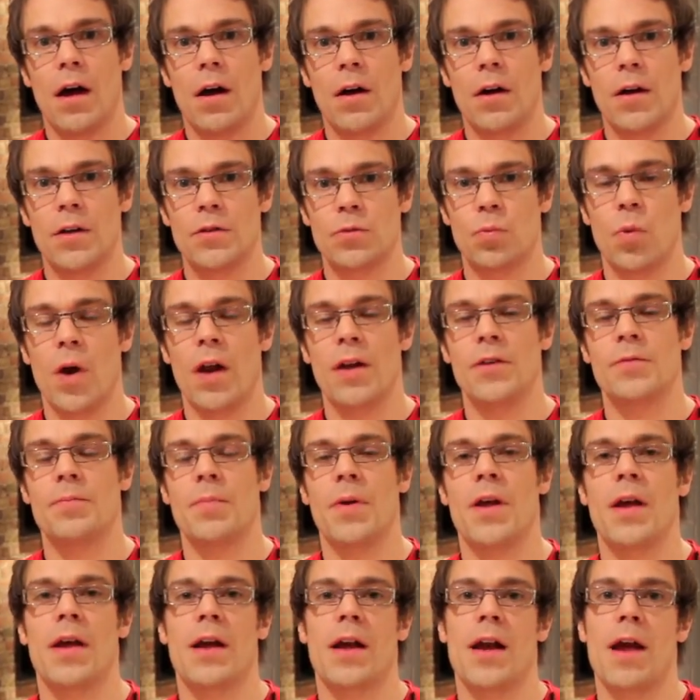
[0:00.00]
As well as
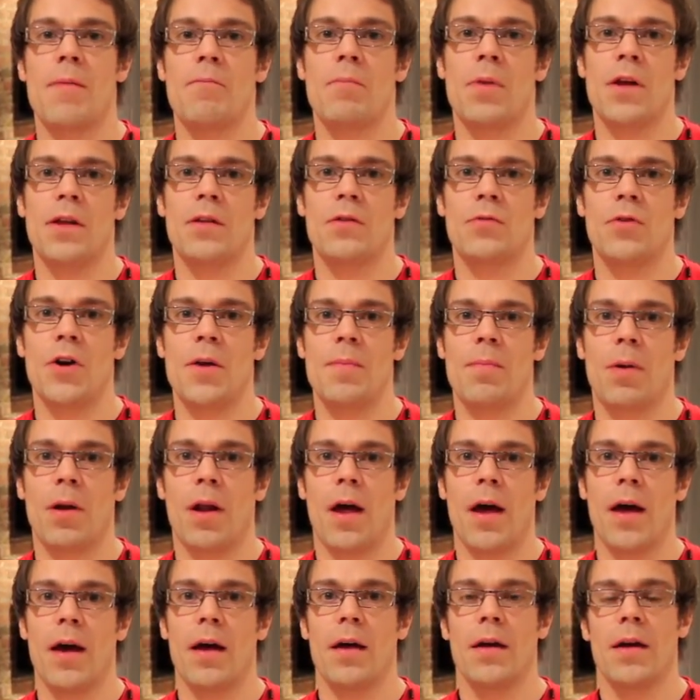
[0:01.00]
being an MP3
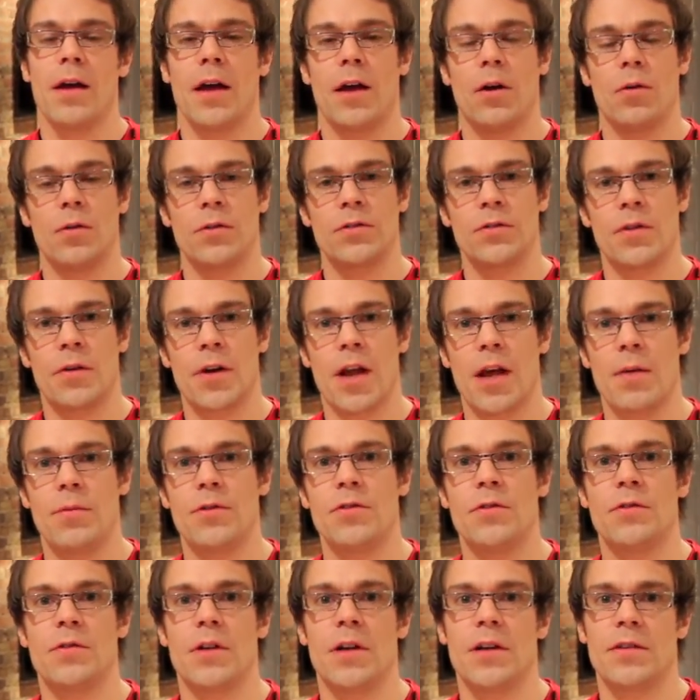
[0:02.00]
player, it also
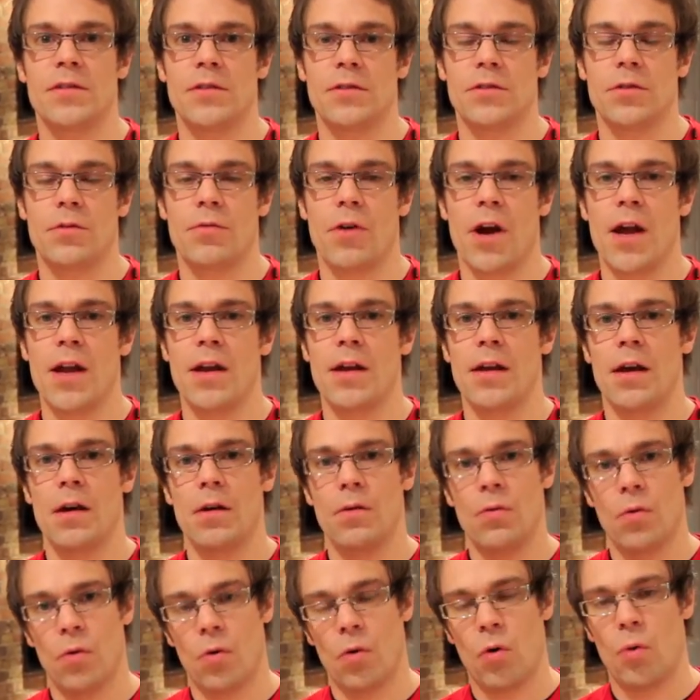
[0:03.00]
enables you to listen to radio
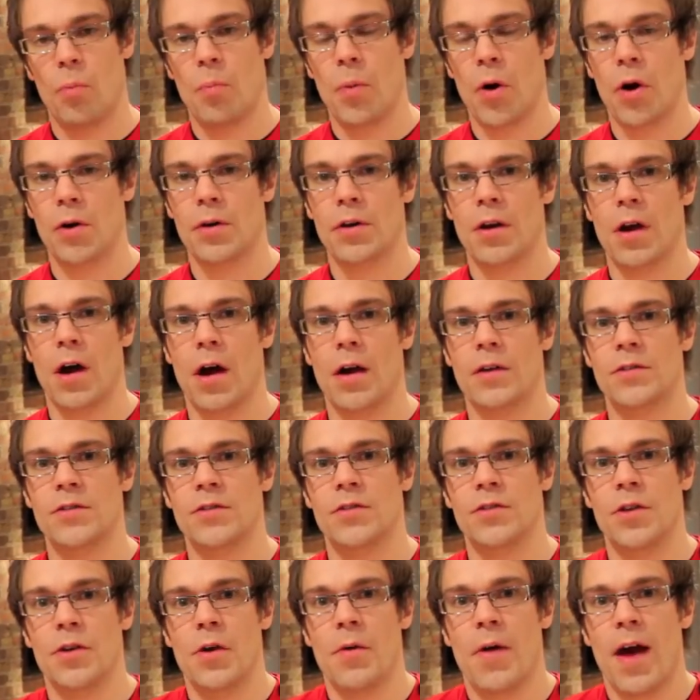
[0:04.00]
or
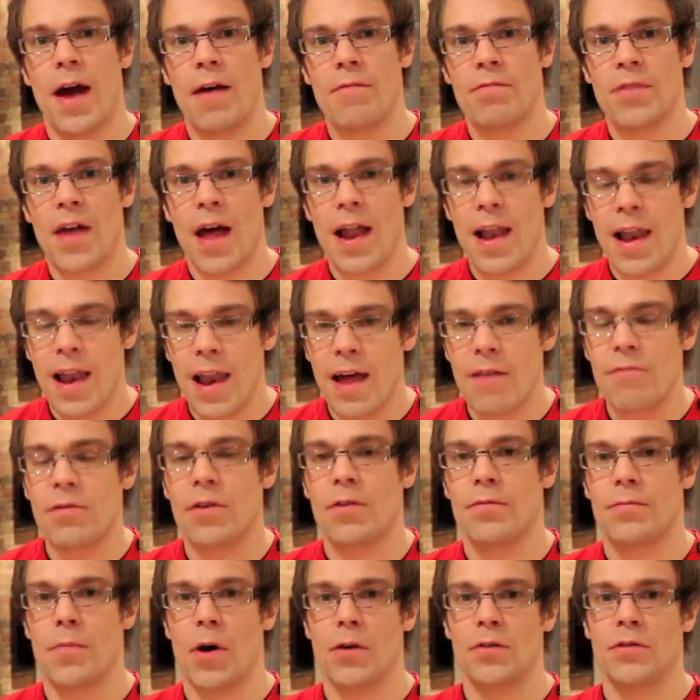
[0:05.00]
podcasts, so you have that
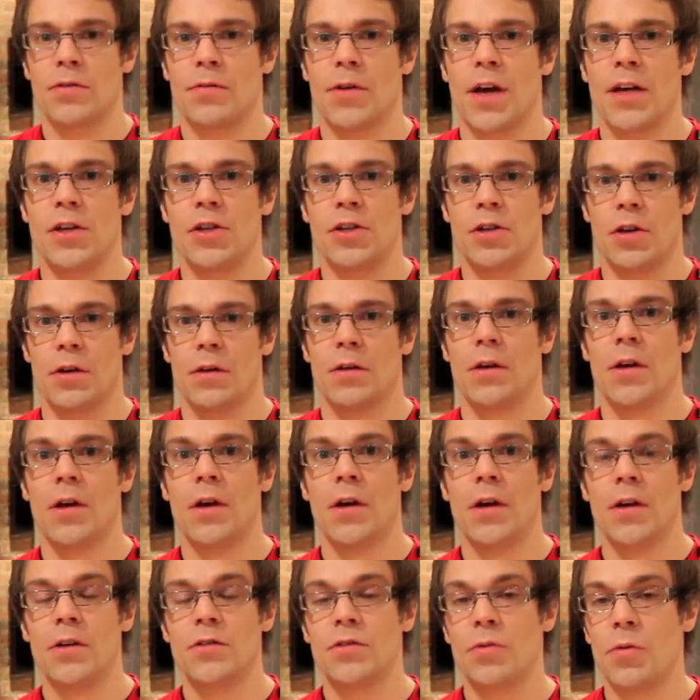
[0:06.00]
level of motivation.
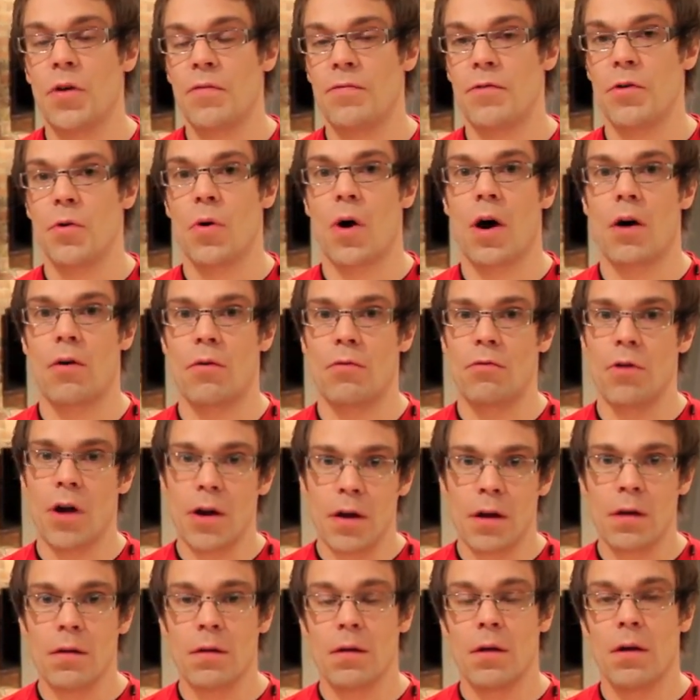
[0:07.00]
So if you are a
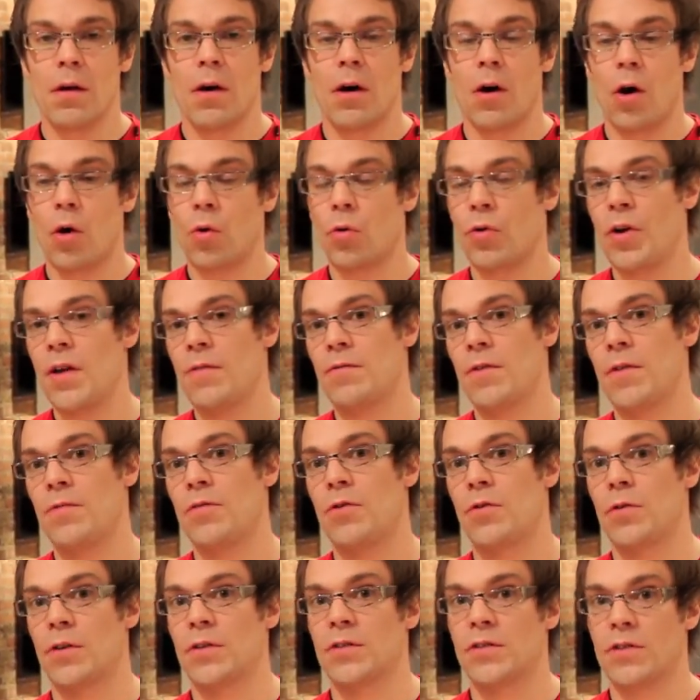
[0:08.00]
runner, or even
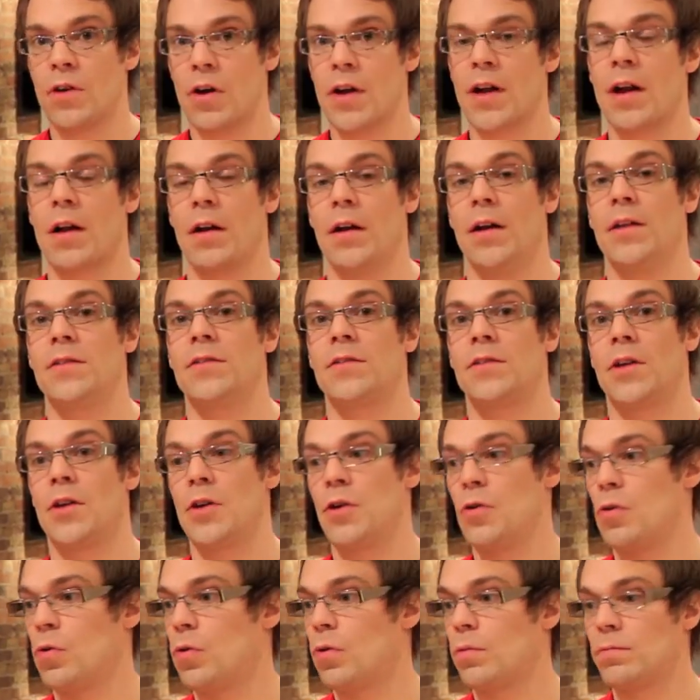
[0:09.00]
if you're a cyclist
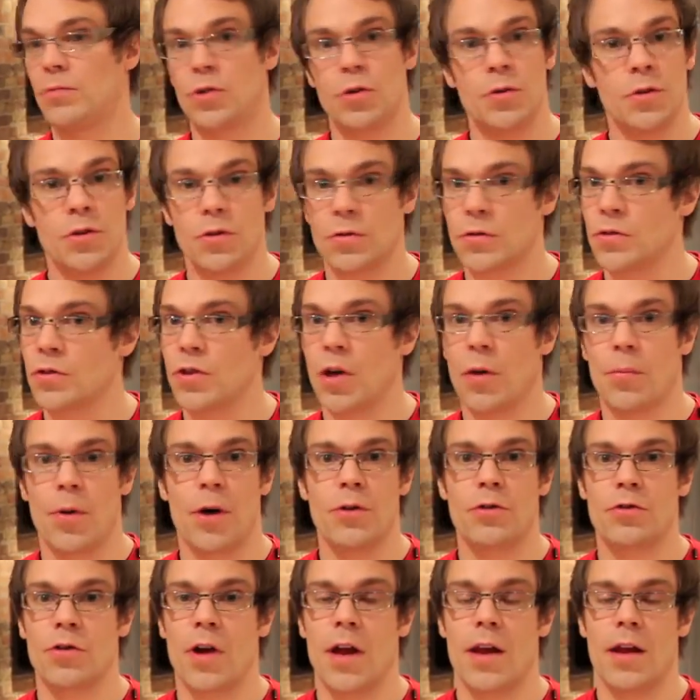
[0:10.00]
and you're doing your
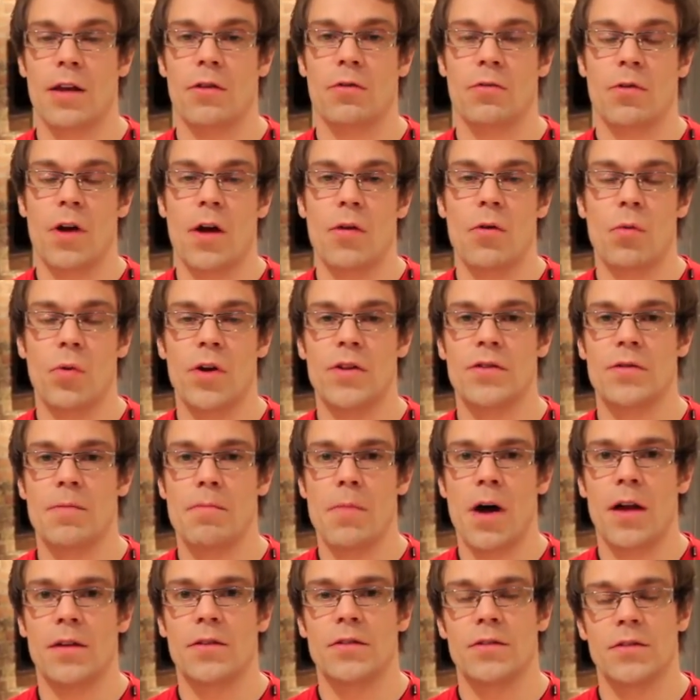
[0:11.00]
turbo training throughout the winter
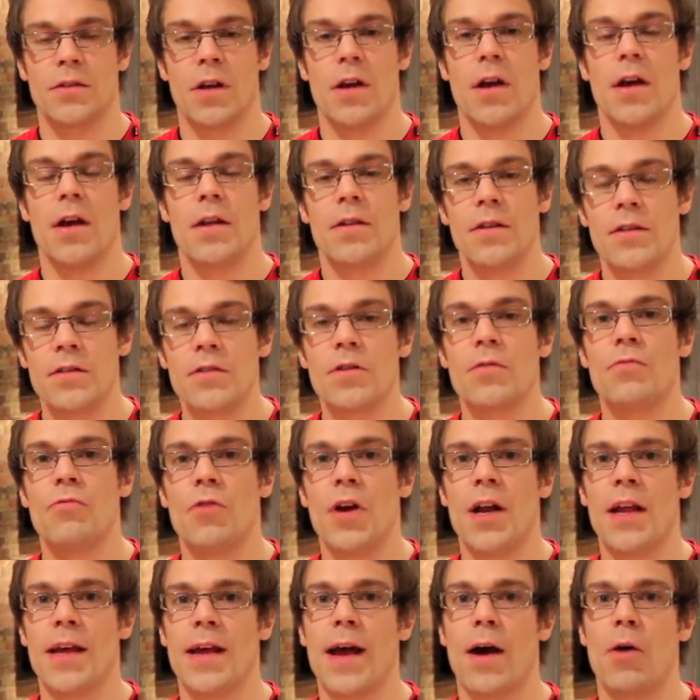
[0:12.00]
months, this can
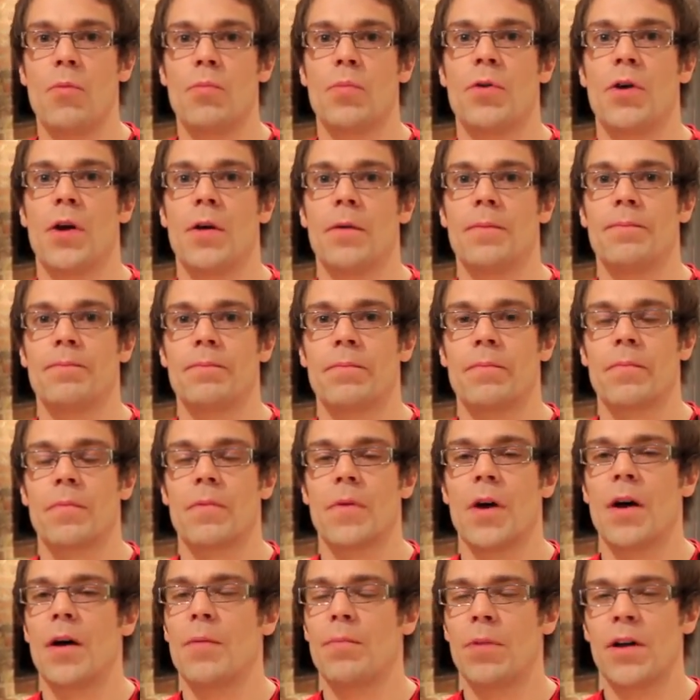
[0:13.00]
really help you.
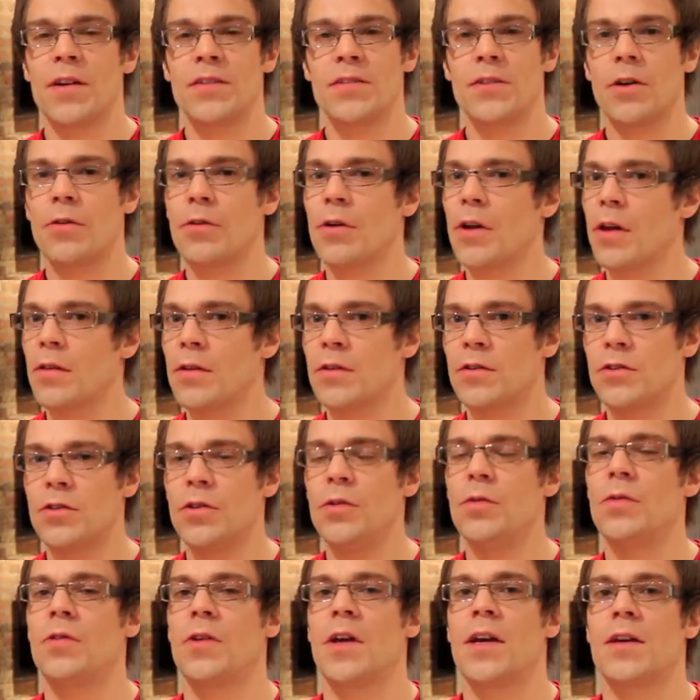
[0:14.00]
Plus there are another
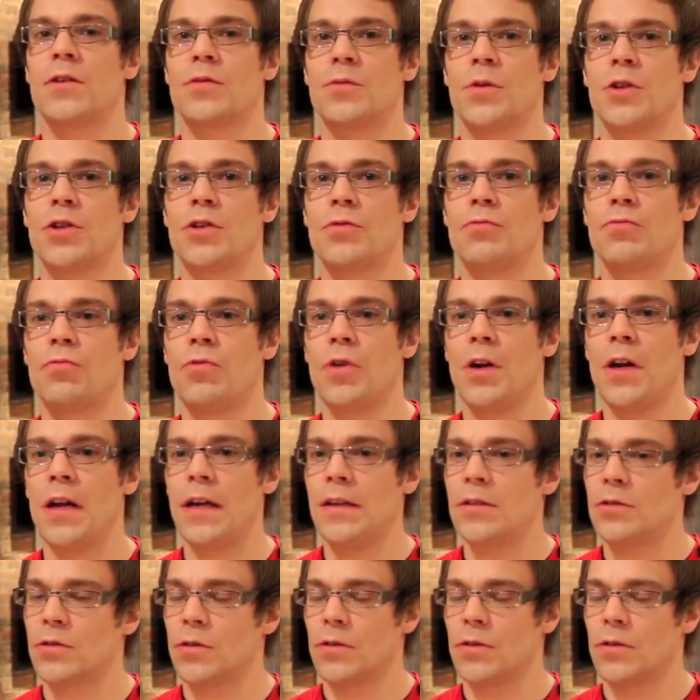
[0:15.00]
two things which really